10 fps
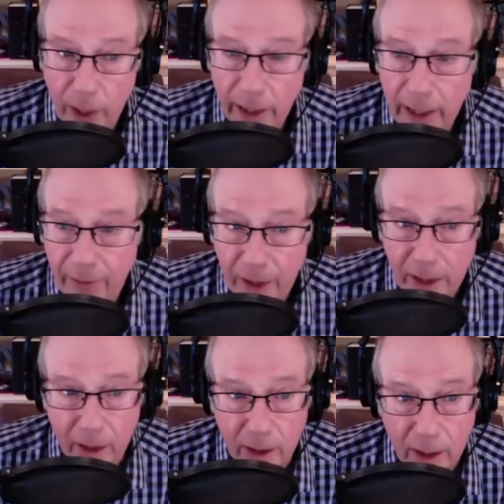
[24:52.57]
got
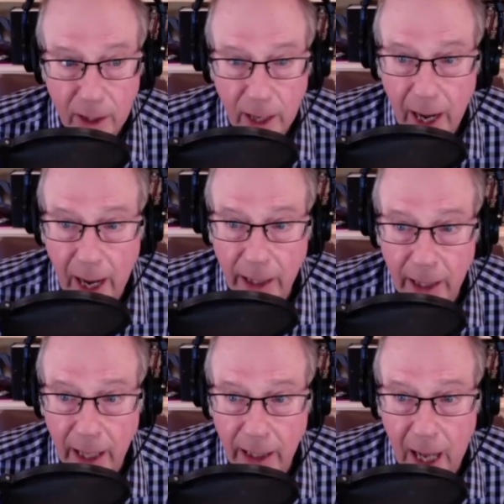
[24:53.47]
fingered. Yes.
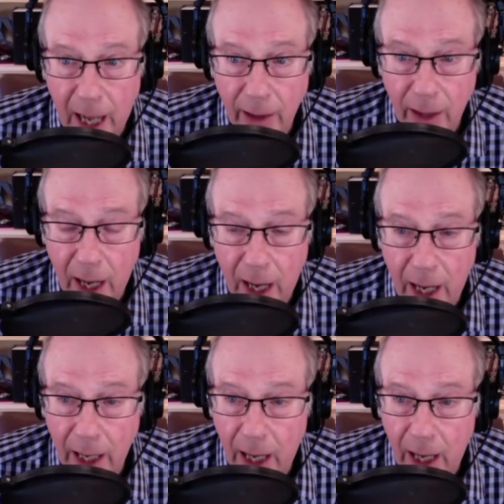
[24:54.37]
And, and I,
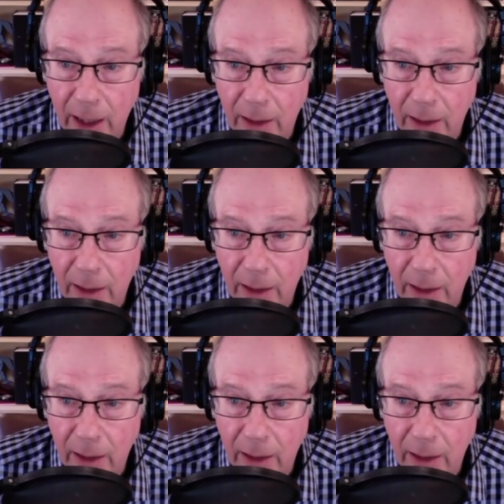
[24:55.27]
I, I,